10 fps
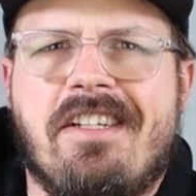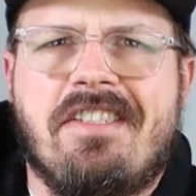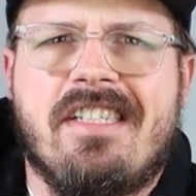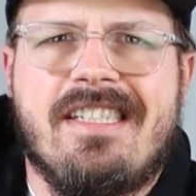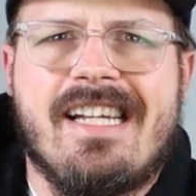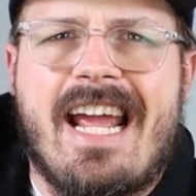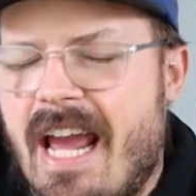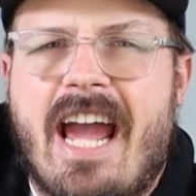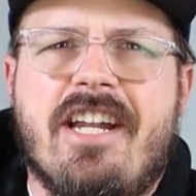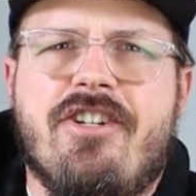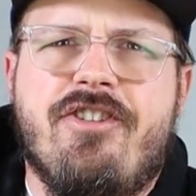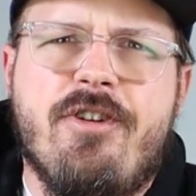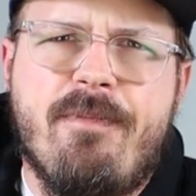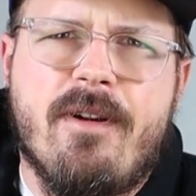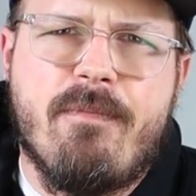assistant. And it's
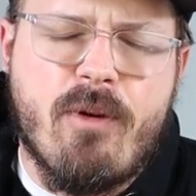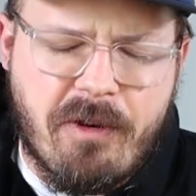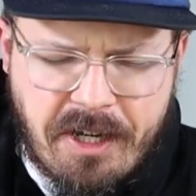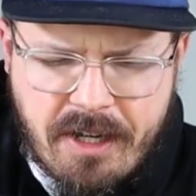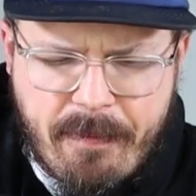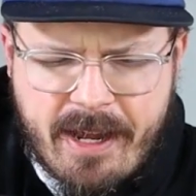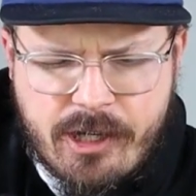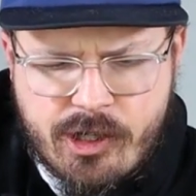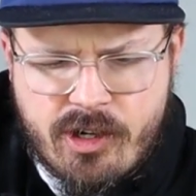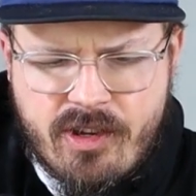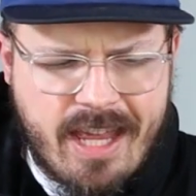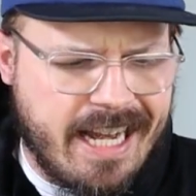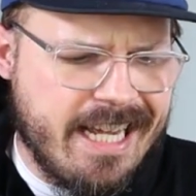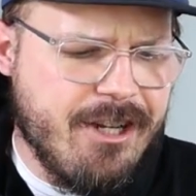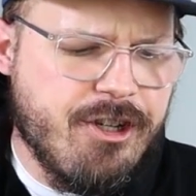super important to make sure
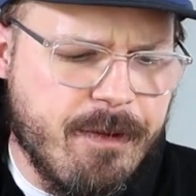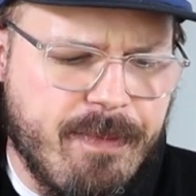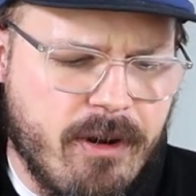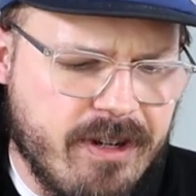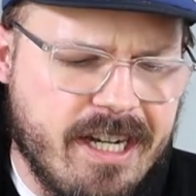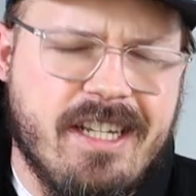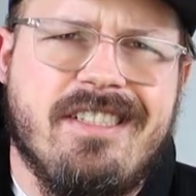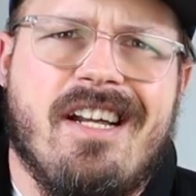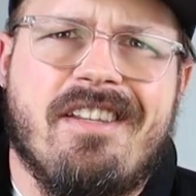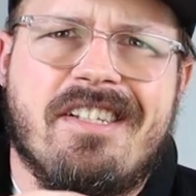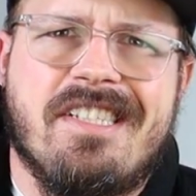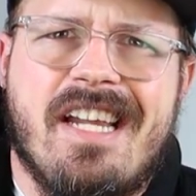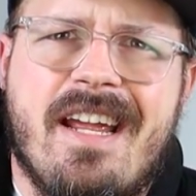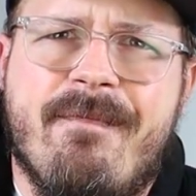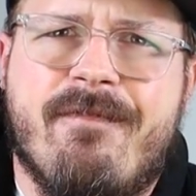that each component is on the
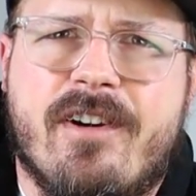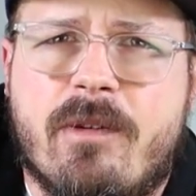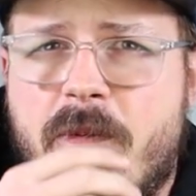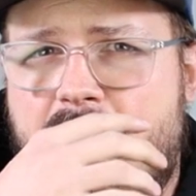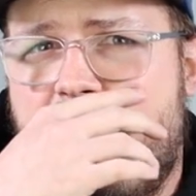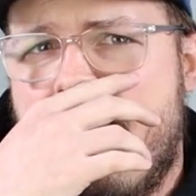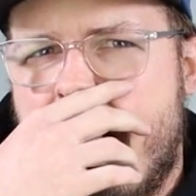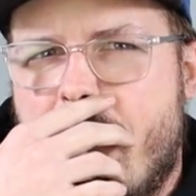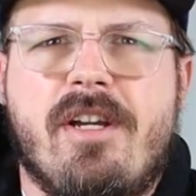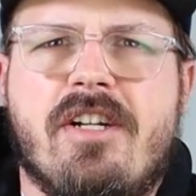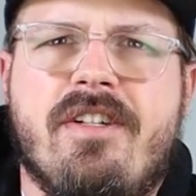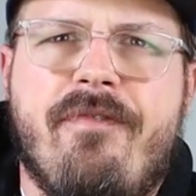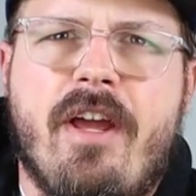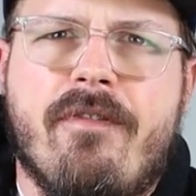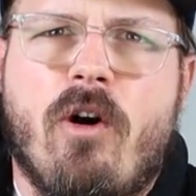same firmware, because
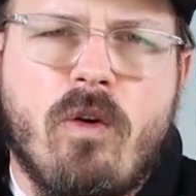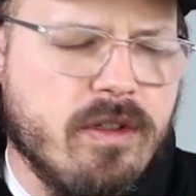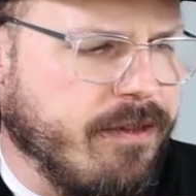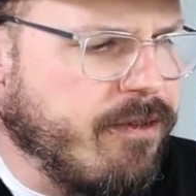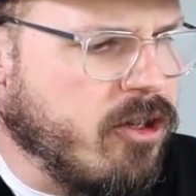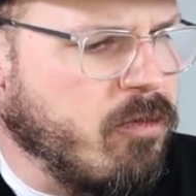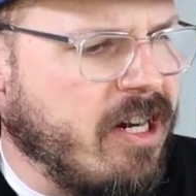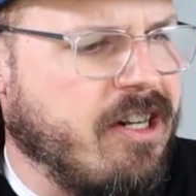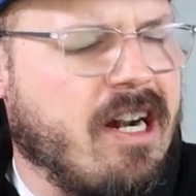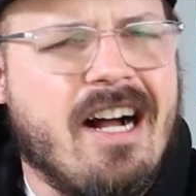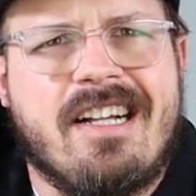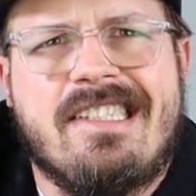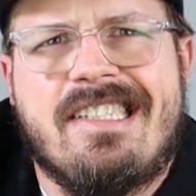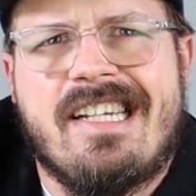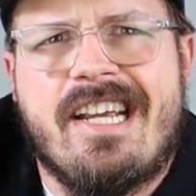if you have an older firmware
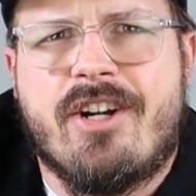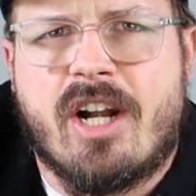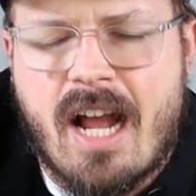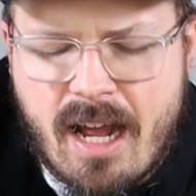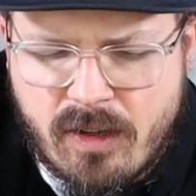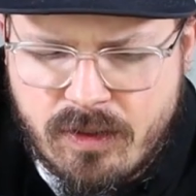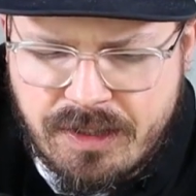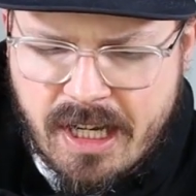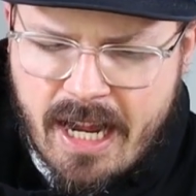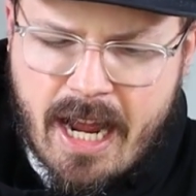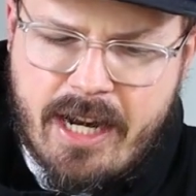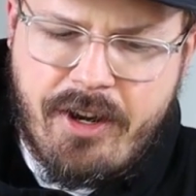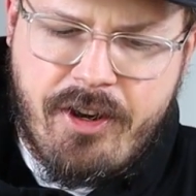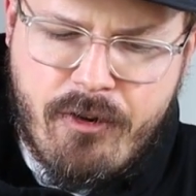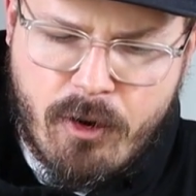on, say, your goggles and
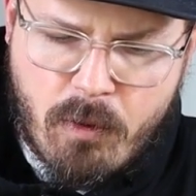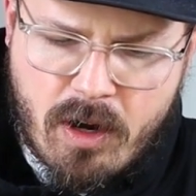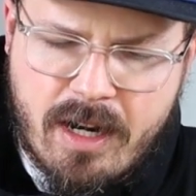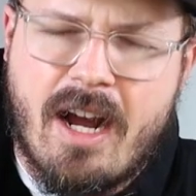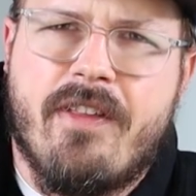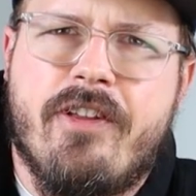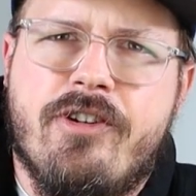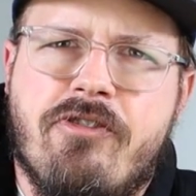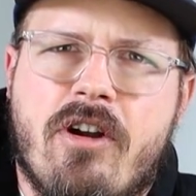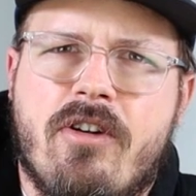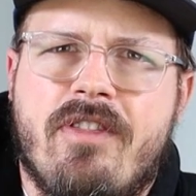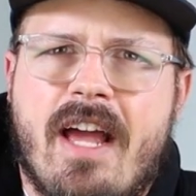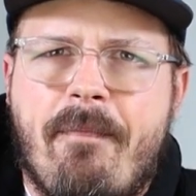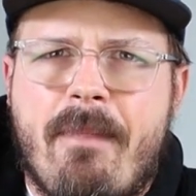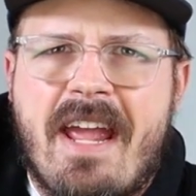a newer one on the drone,
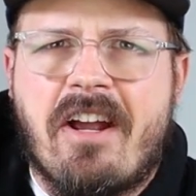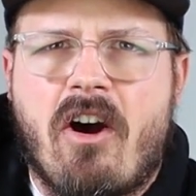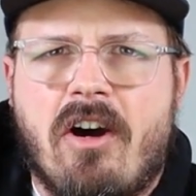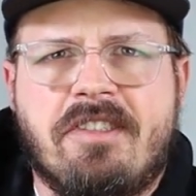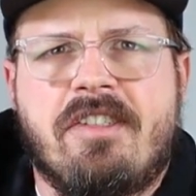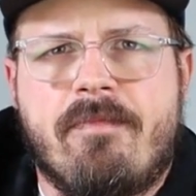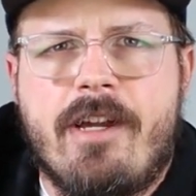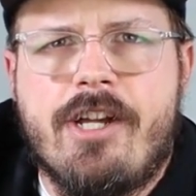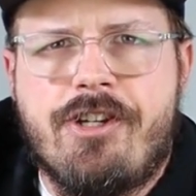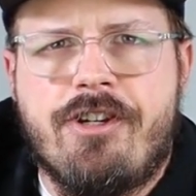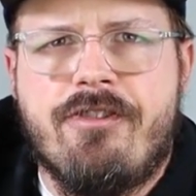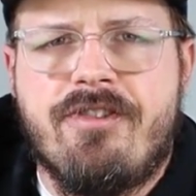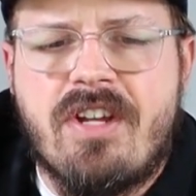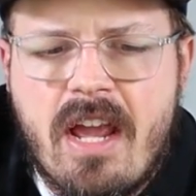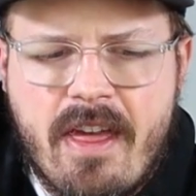that may cause some issues